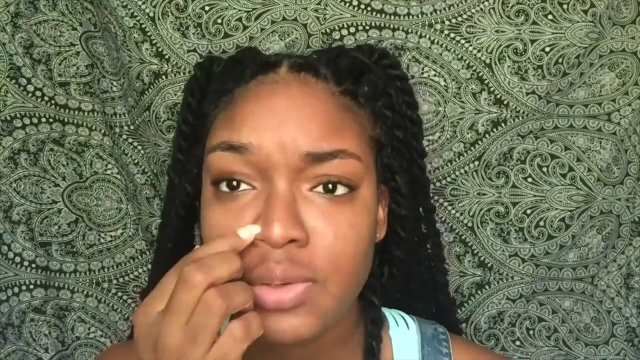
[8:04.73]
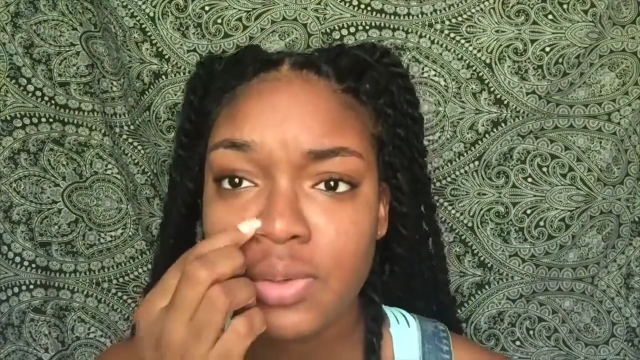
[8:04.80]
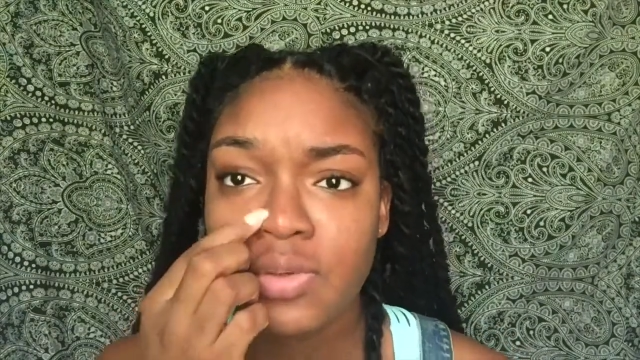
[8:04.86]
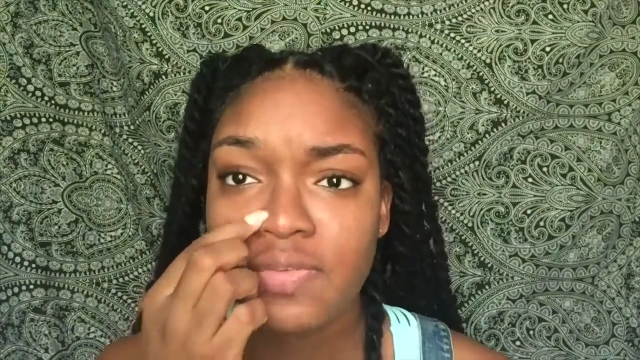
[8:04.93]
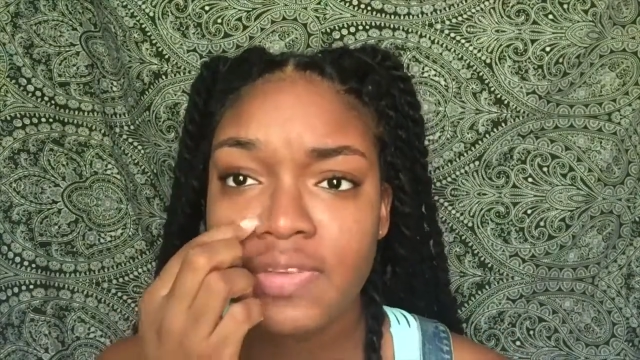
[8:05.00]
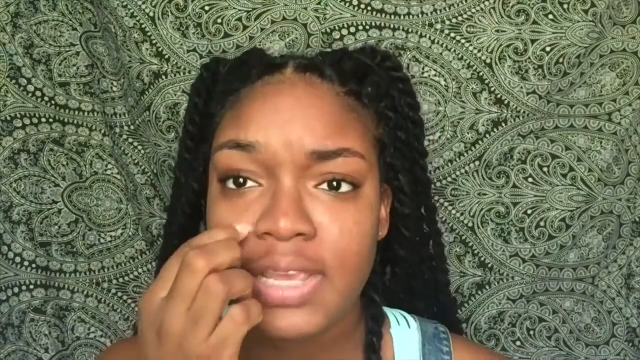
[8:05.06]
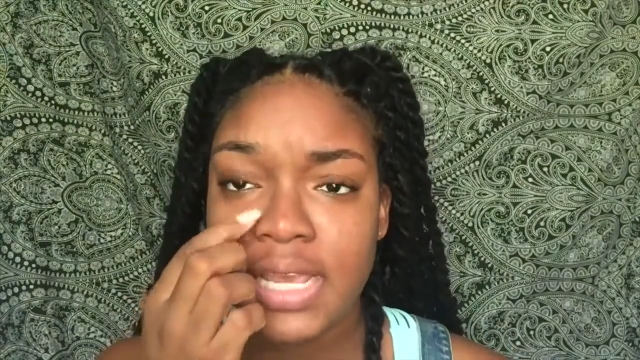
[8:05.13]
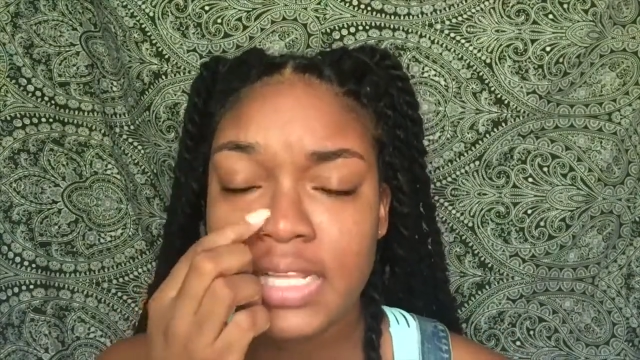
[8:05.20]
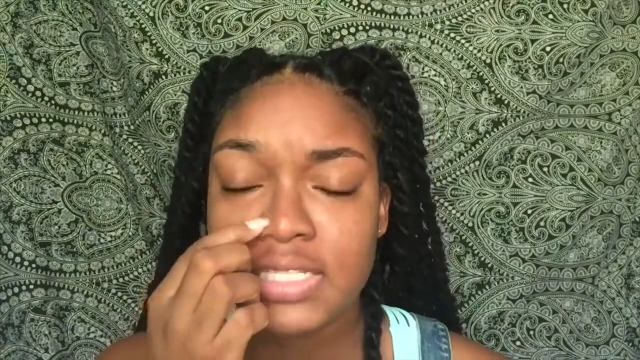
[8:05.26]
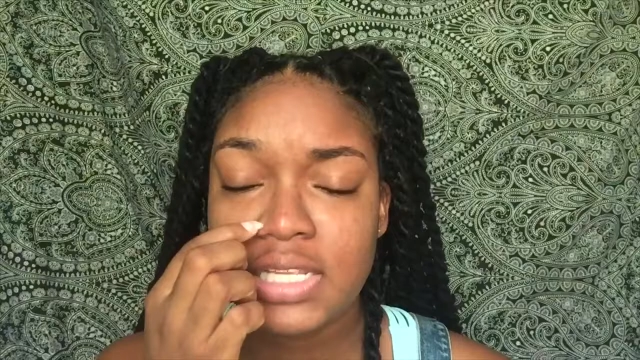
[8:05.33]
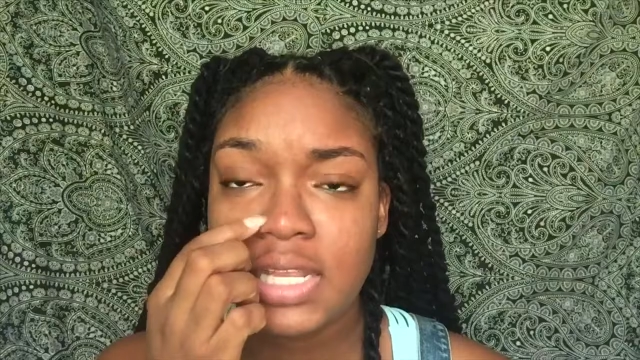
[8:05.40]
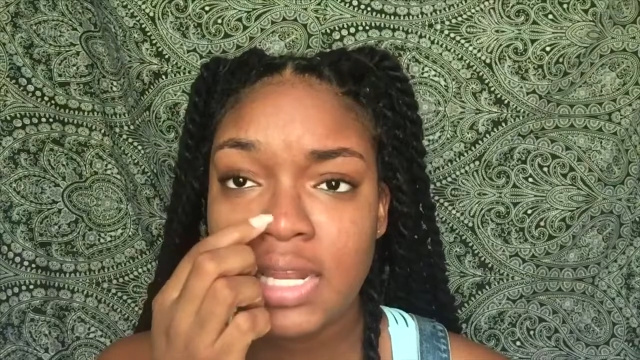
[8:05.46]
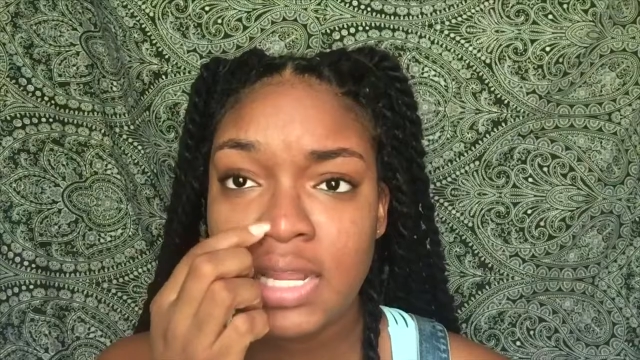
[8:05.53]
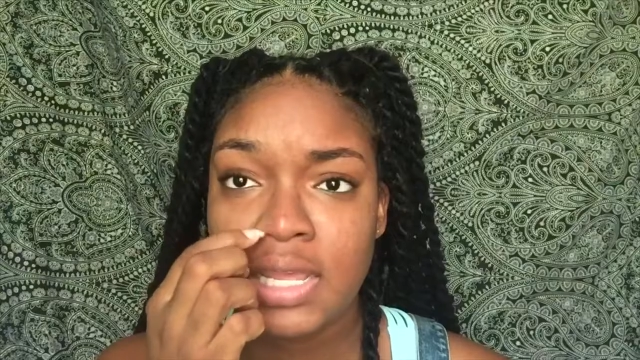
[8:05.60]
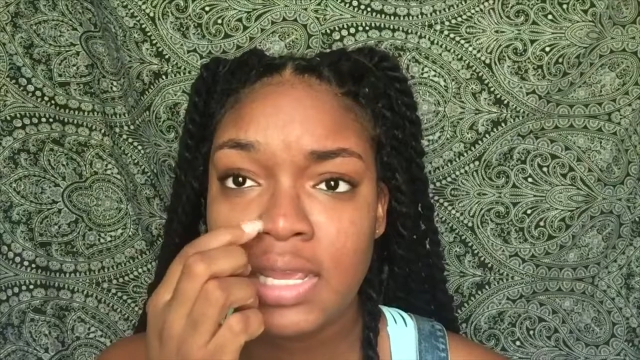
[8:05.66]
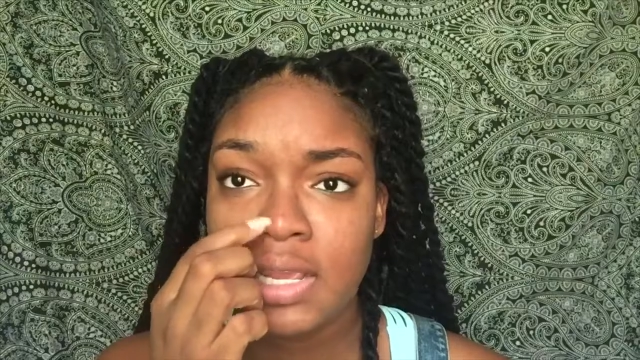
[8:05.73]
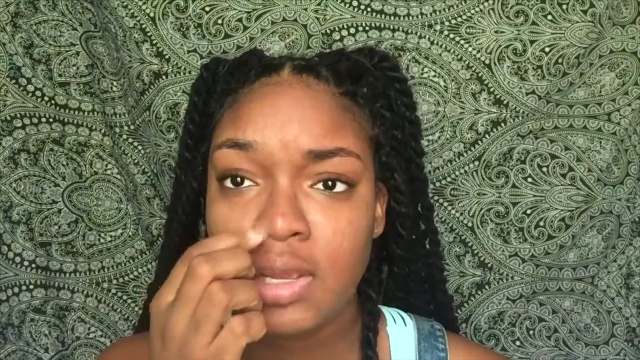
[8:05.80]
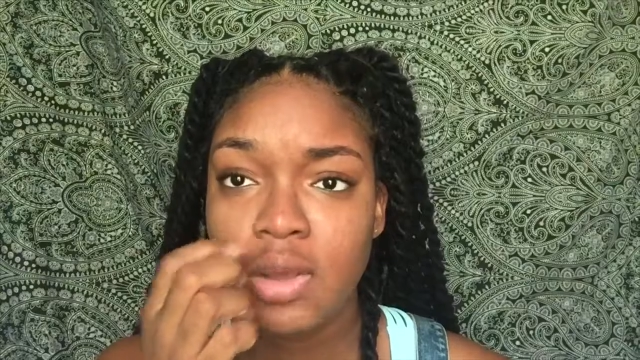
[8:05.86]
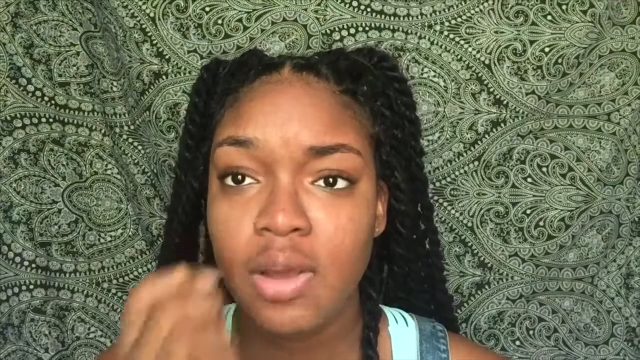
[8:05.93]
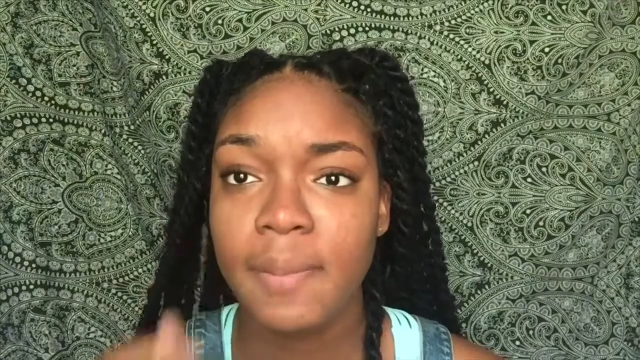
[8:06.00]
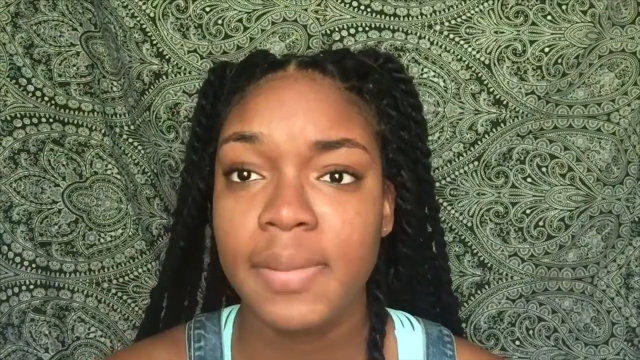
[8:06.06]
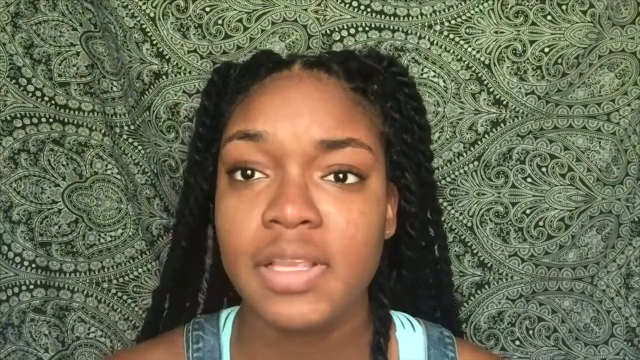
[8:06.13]
Don't forget to like,
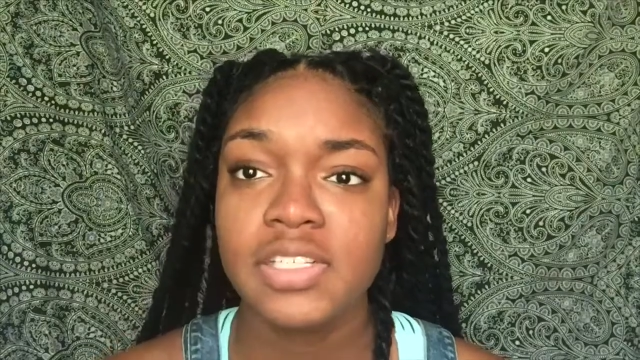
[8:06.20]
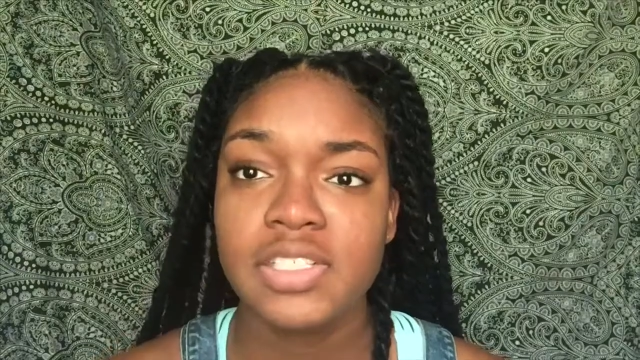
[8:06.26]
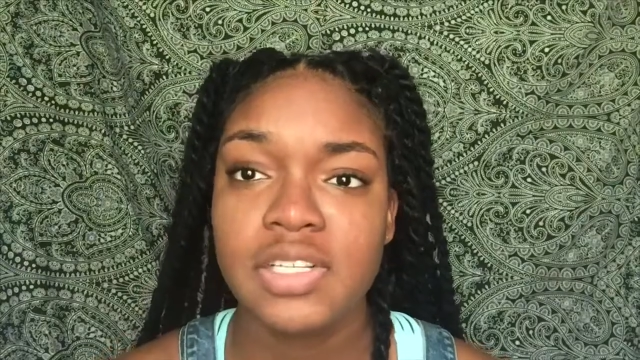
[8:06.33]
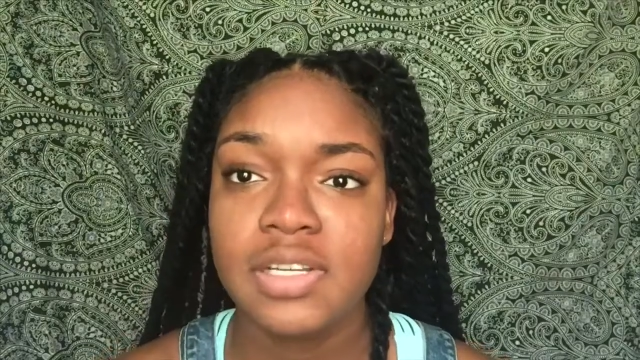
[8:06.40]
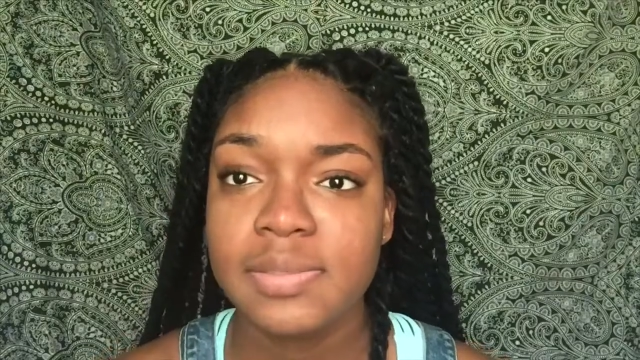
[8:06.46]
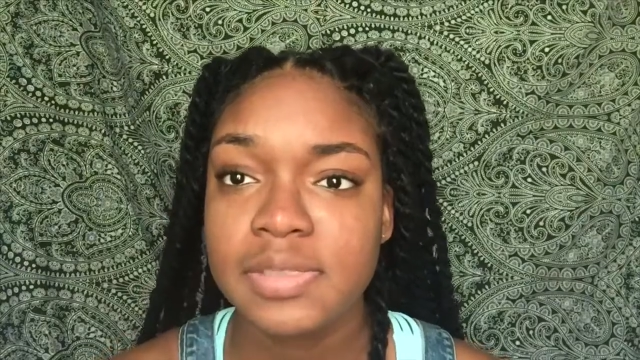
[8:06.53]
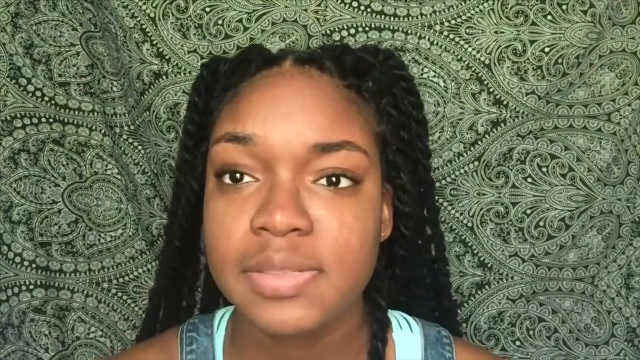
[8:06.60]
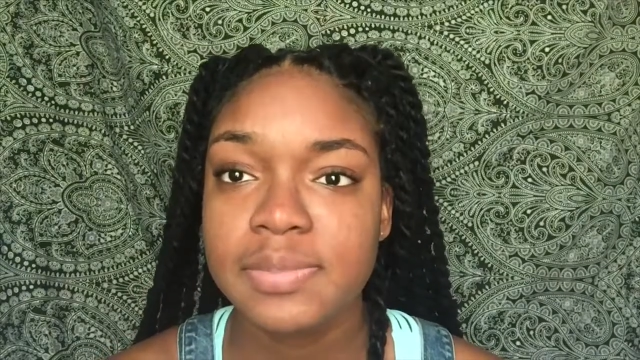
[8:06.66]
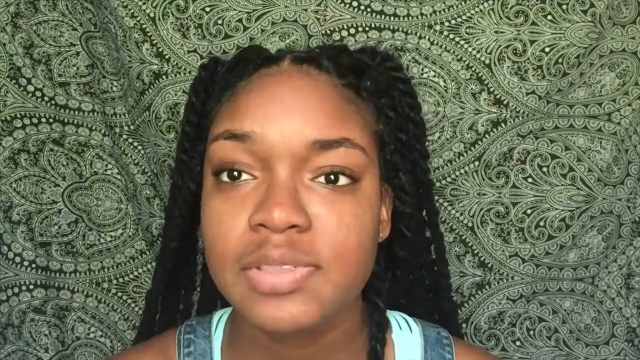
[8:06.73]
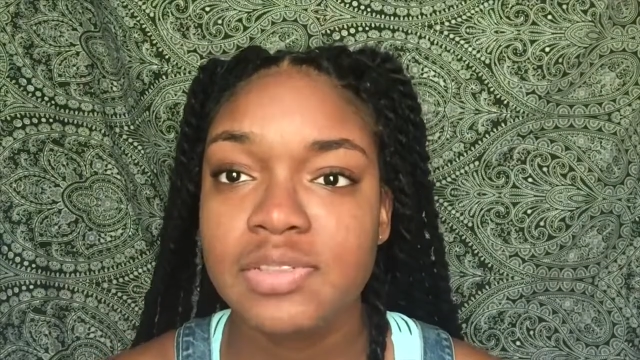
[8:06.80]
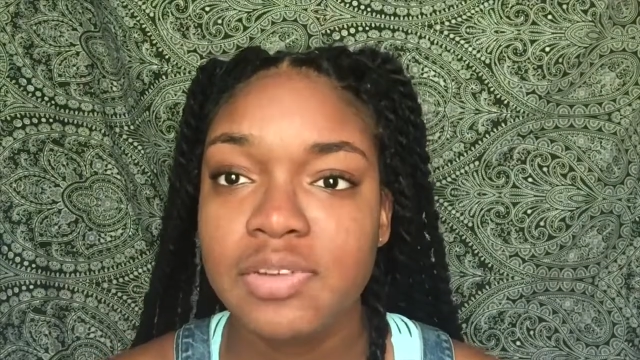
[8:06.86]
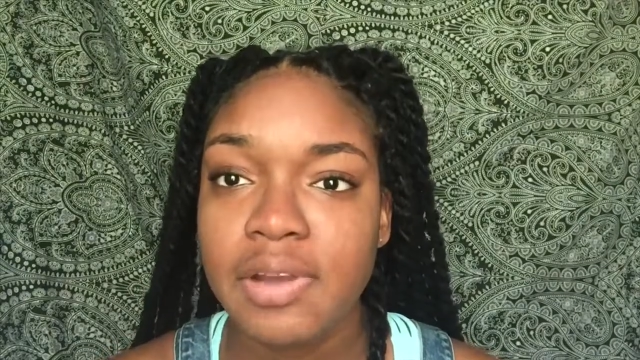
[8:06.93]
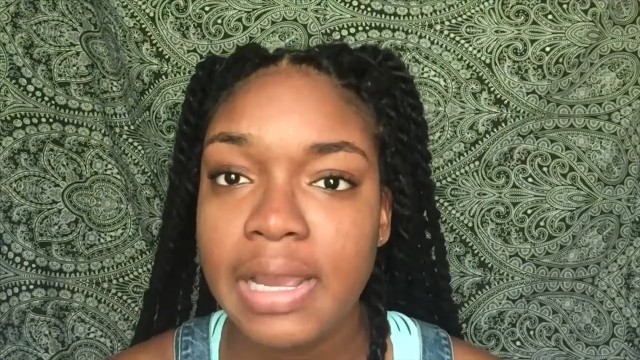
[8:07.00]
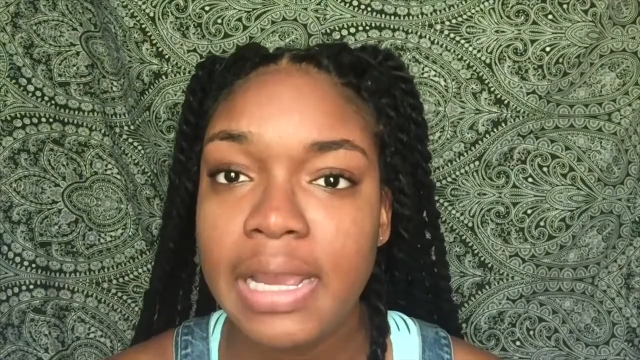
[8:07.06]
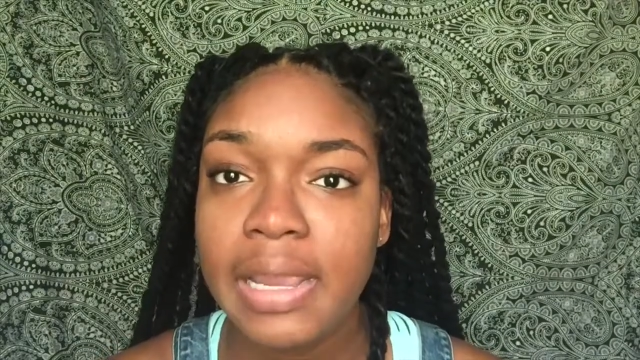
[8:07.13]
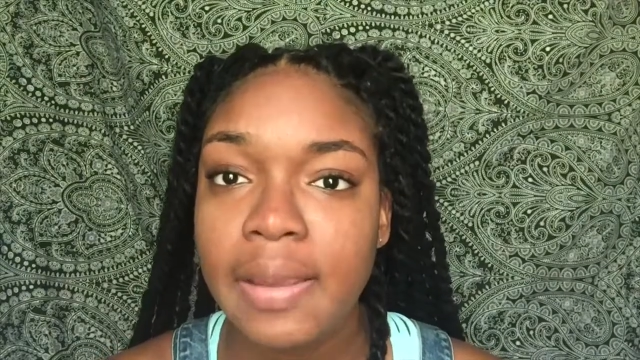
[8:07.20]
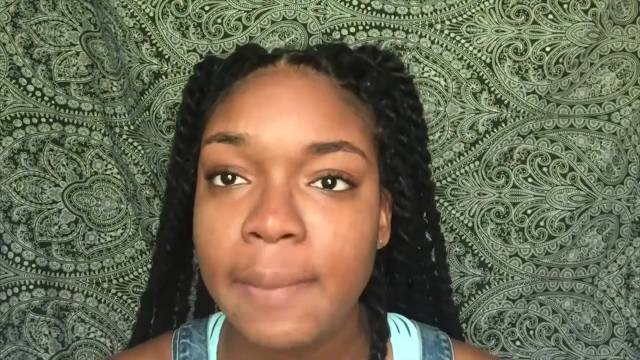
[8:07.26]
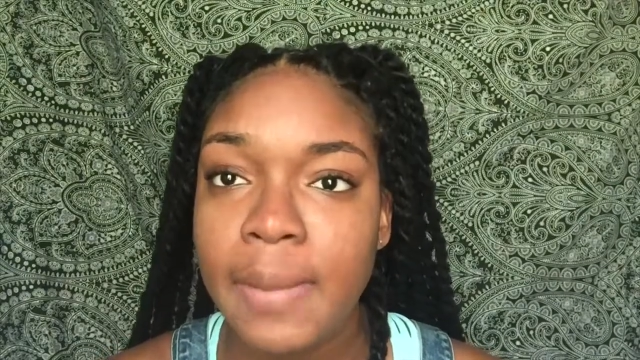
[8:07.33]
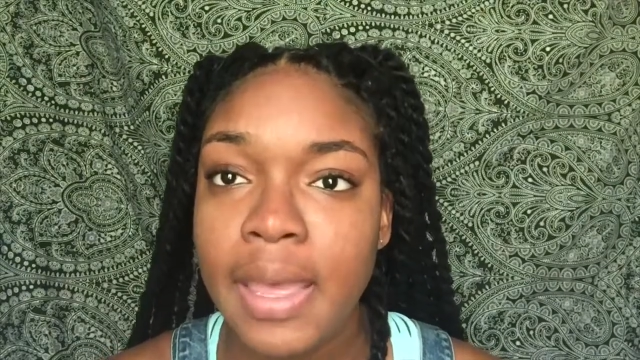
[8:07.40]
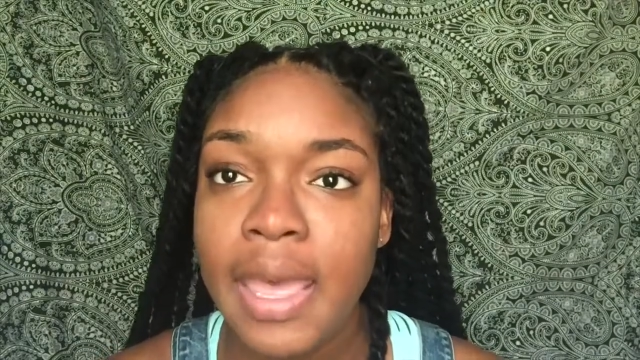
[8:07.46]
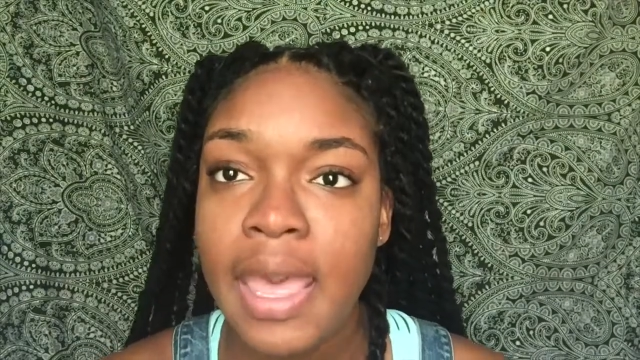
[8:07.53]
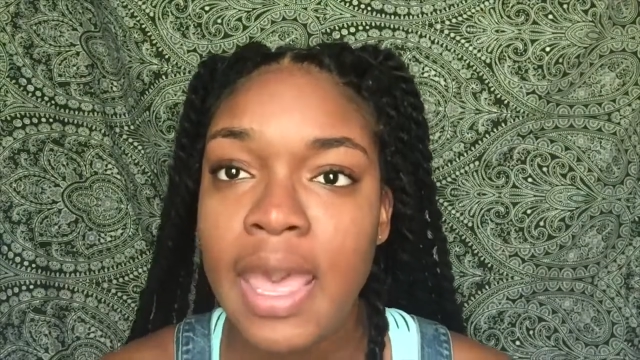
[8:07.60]
comment, share, and subscribe,